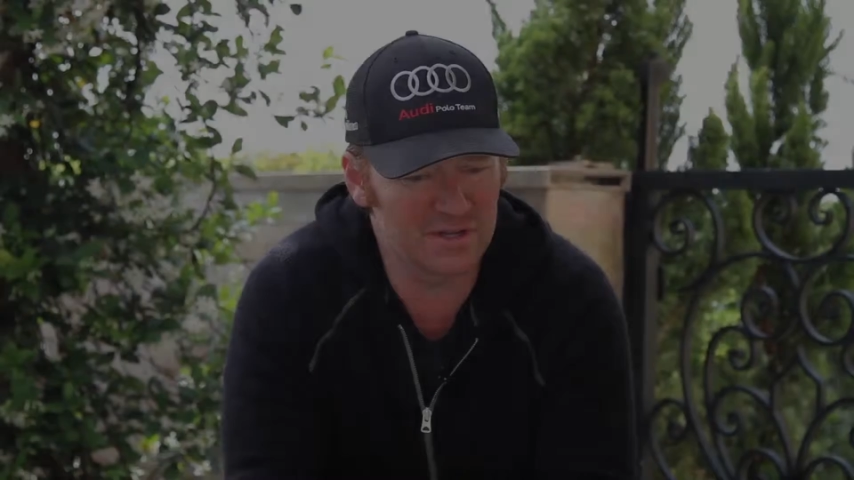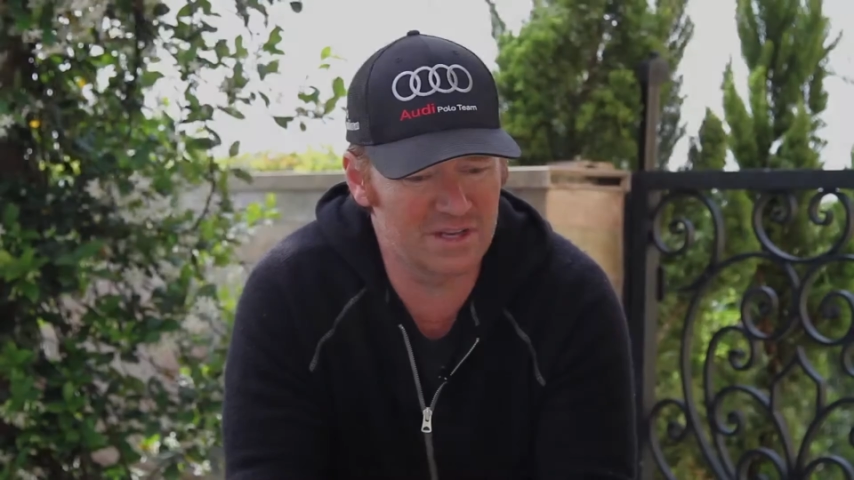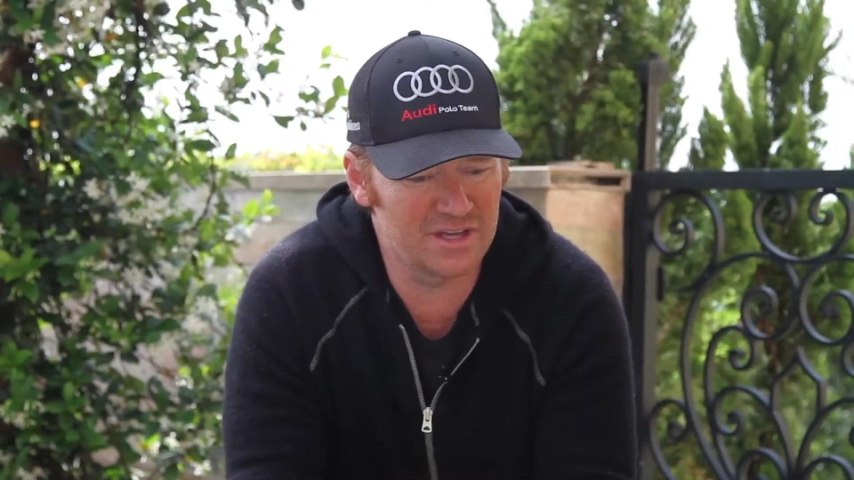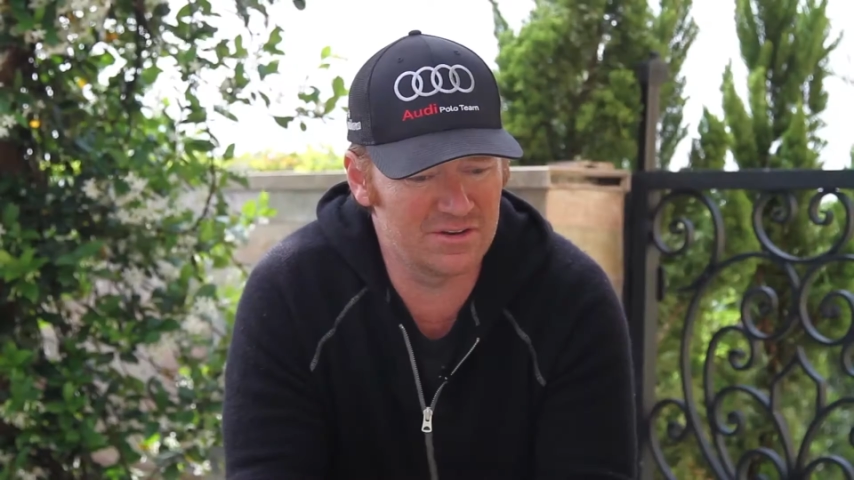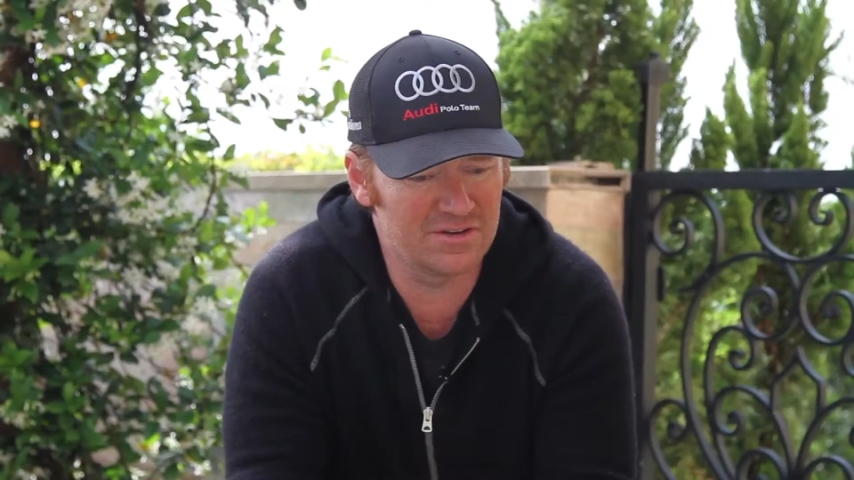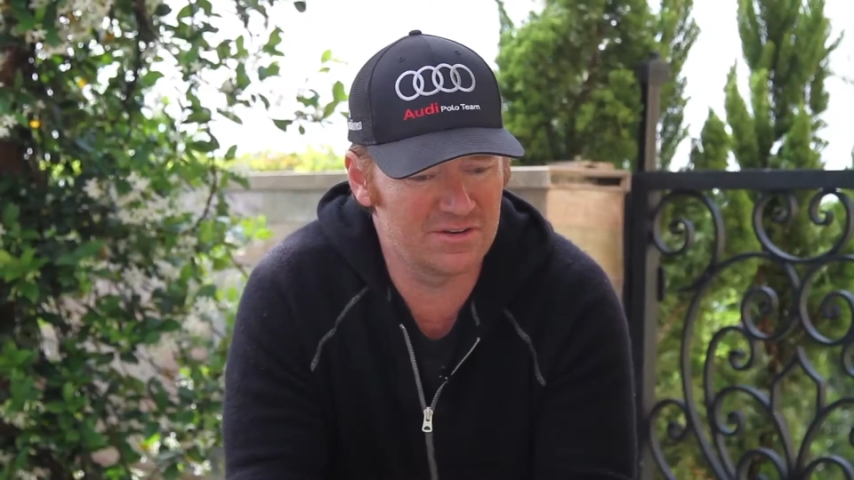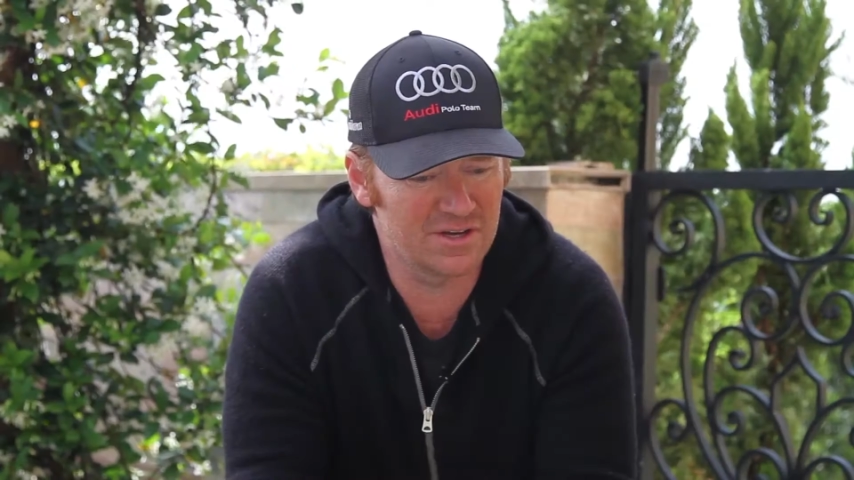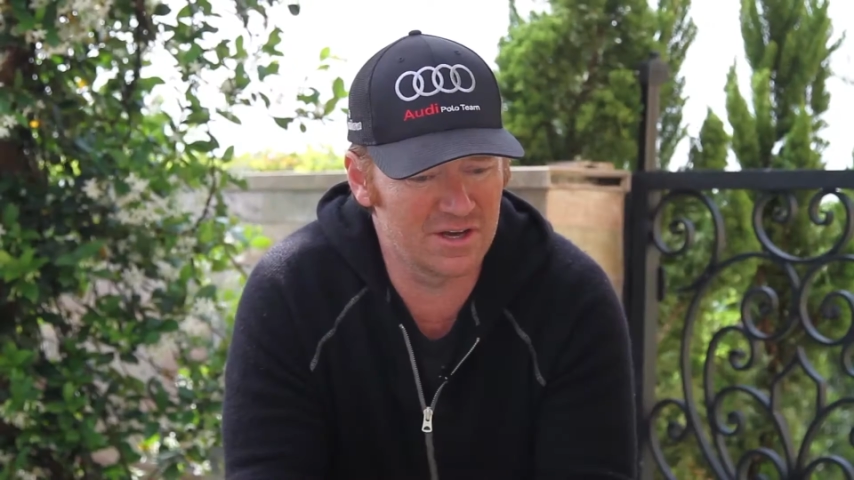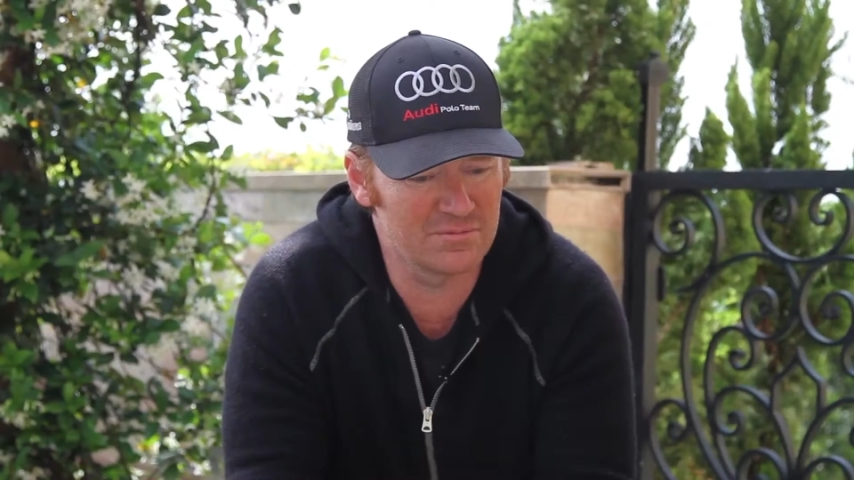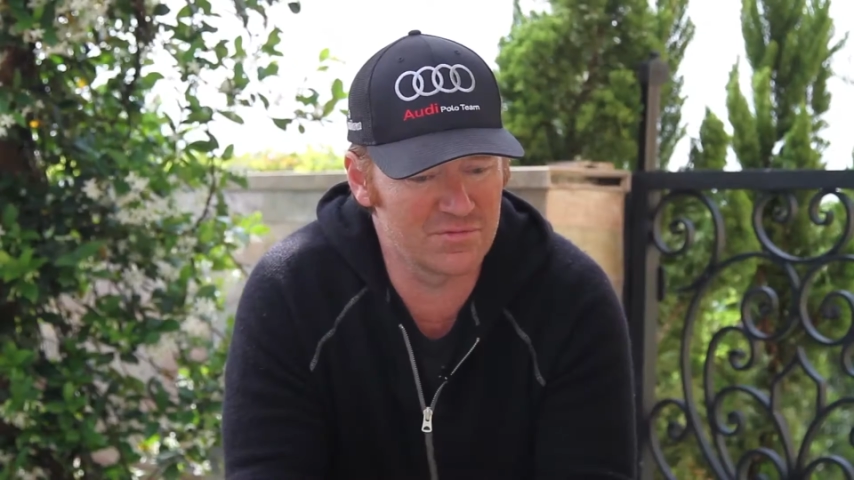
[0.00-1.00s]
in
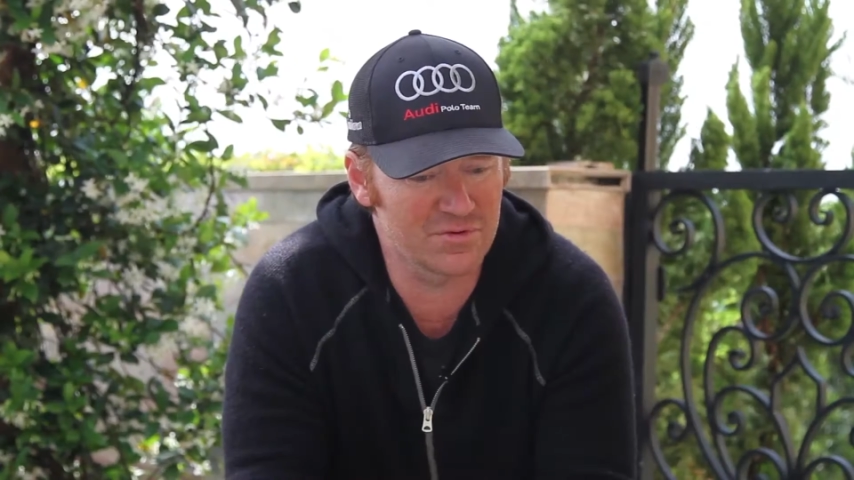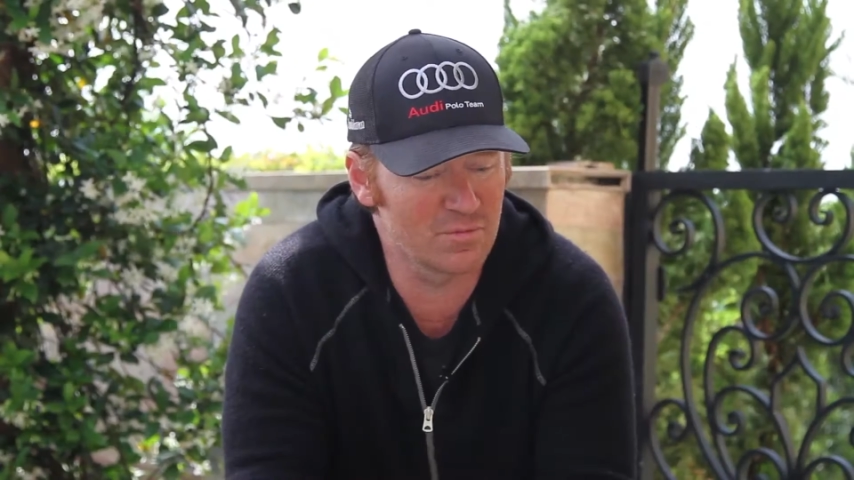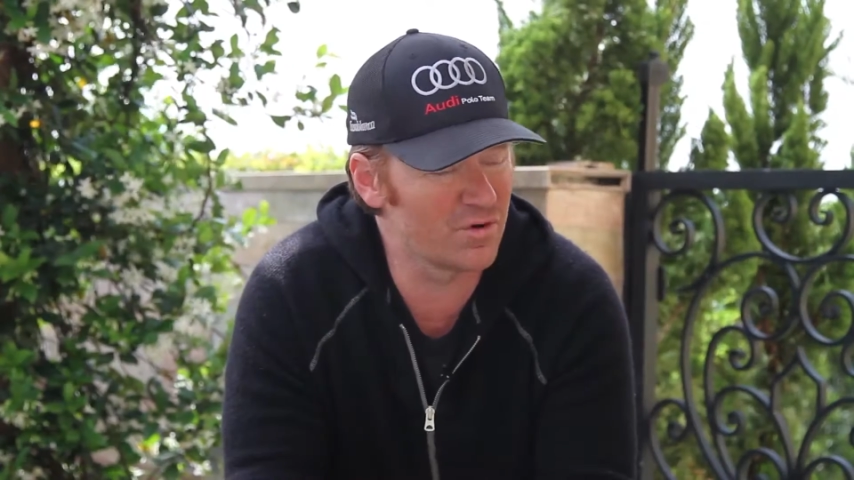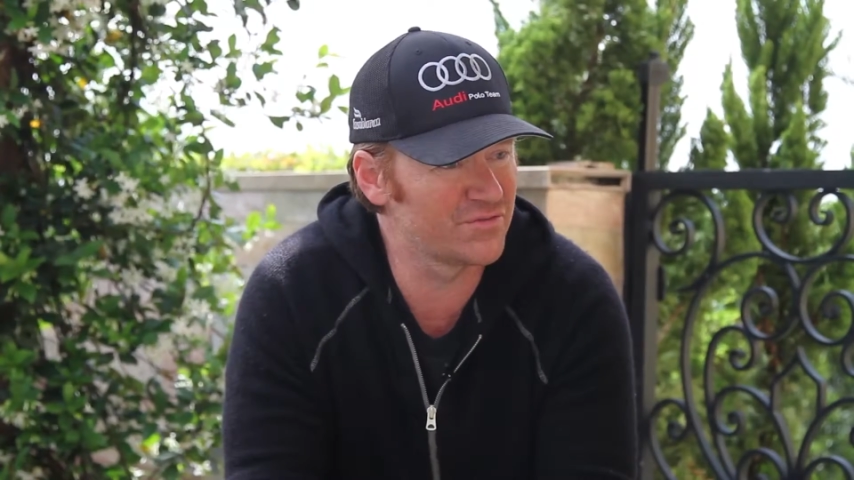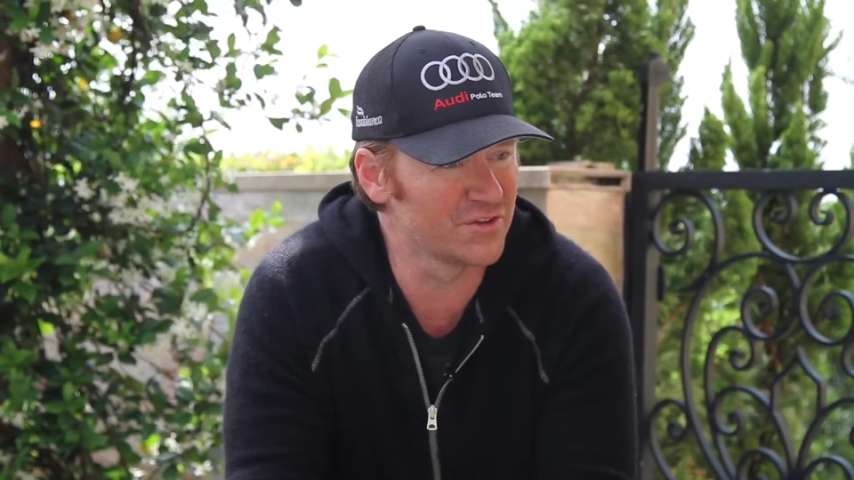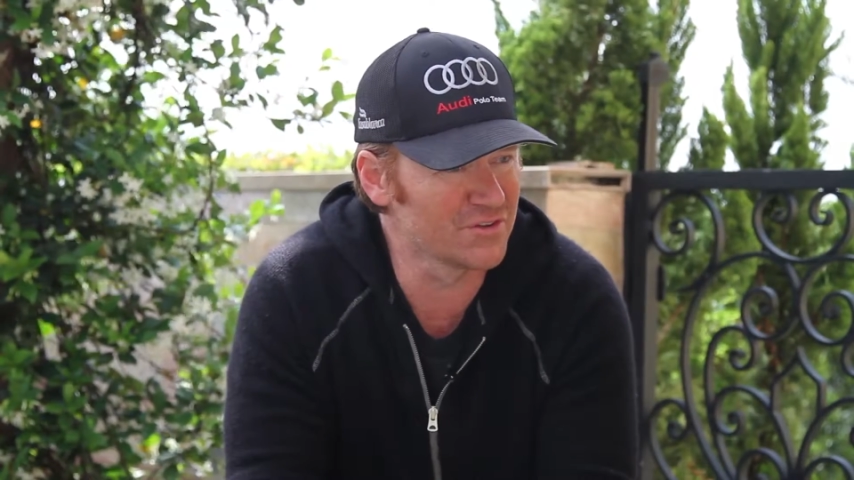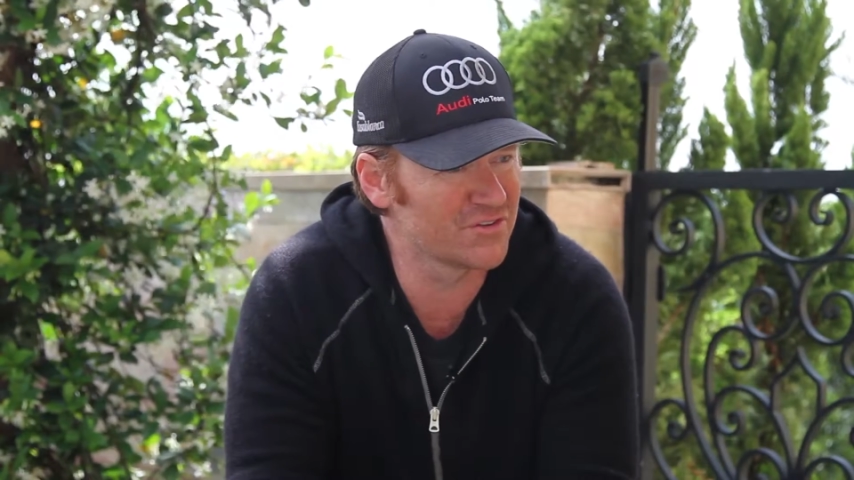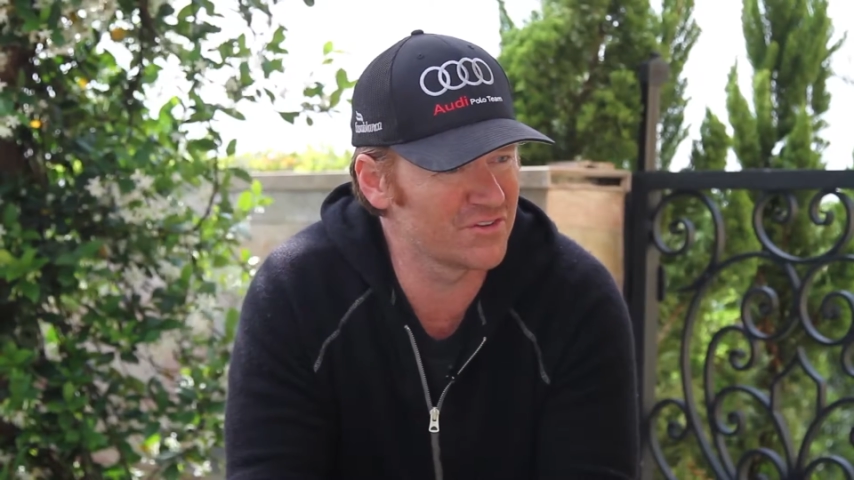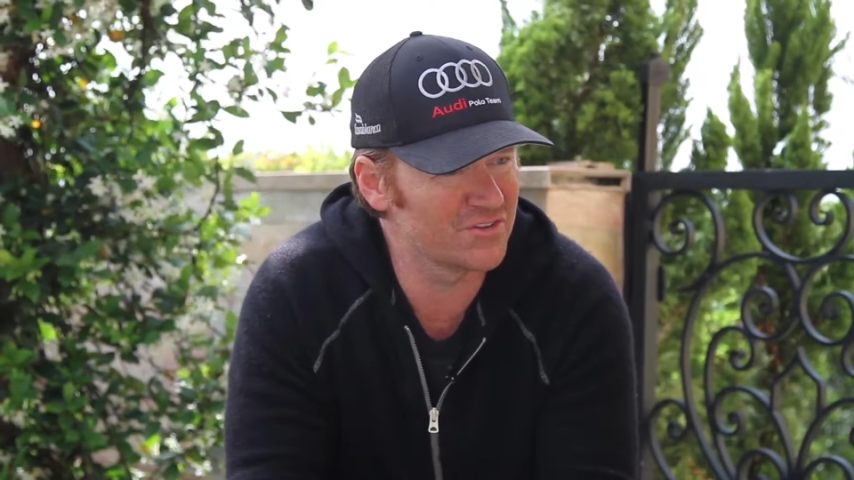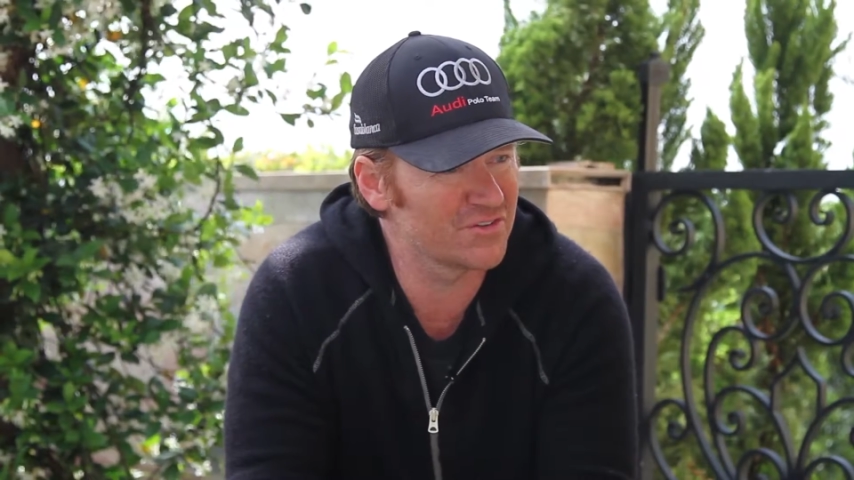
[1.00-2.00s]
3 more
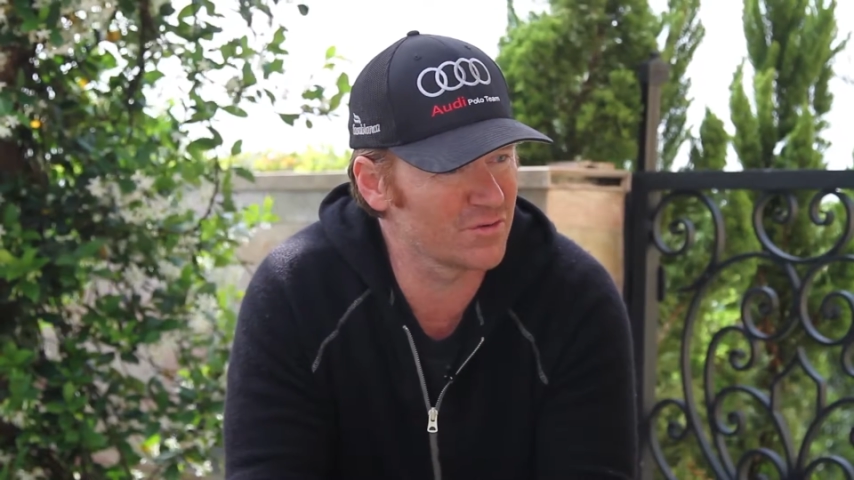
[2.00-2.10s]
fields, so